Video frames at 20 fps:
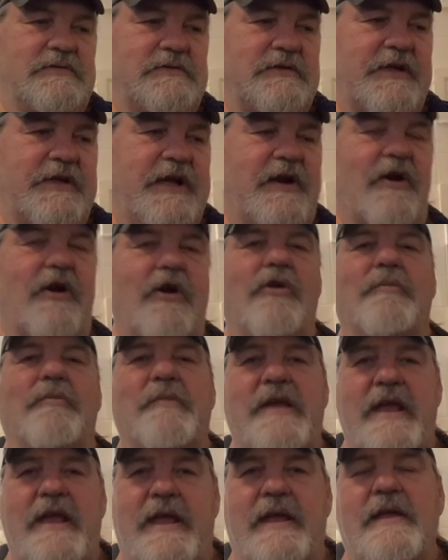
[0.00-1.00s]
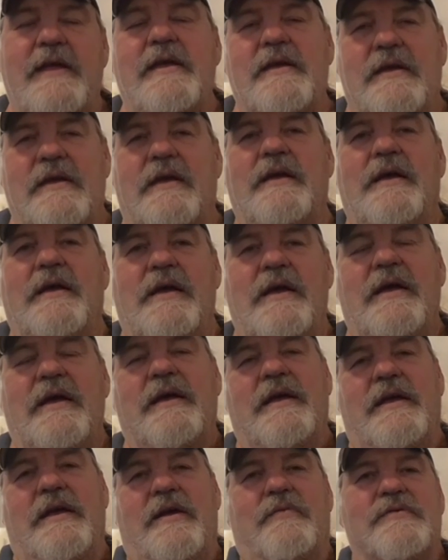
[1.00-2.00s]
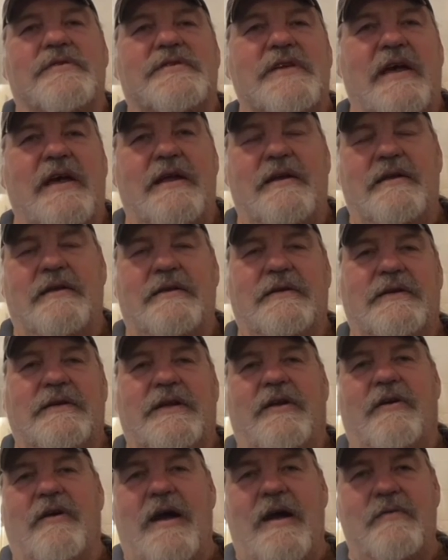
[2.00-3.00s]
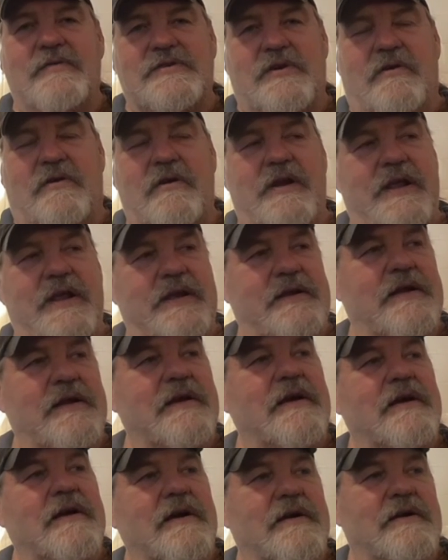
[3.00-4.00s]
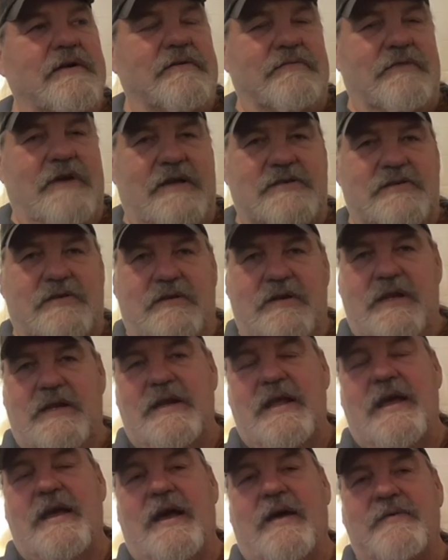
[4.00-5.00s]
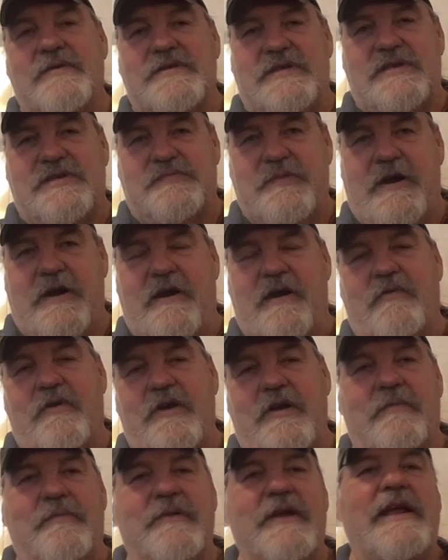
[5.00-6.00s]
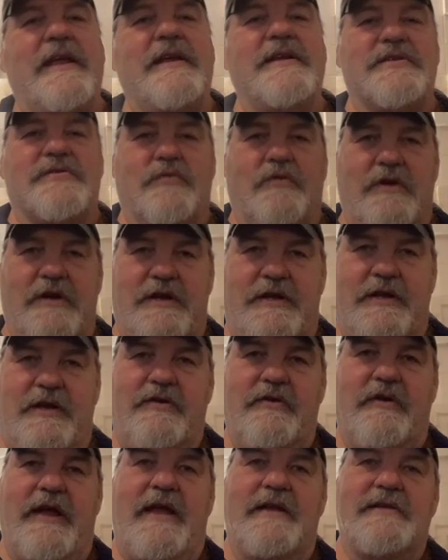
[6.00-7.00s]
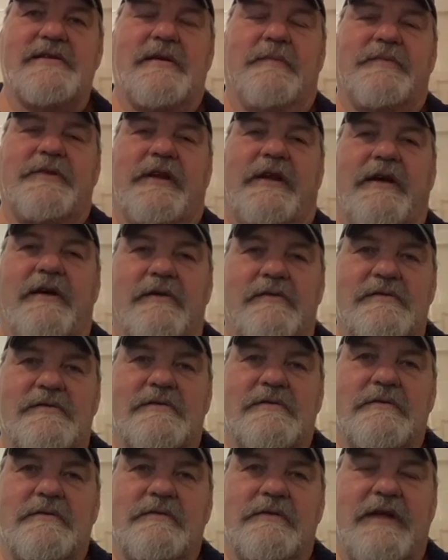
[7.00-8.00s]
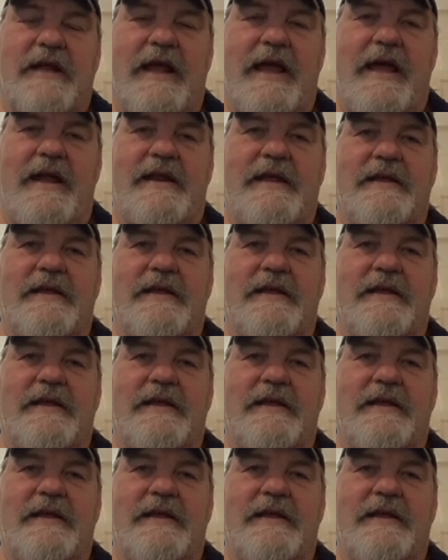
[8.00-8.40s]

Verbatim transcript: it hurt me, you know, was that, you know, I was already wrestling and I was his Barry Windham and he just wanted to create something else had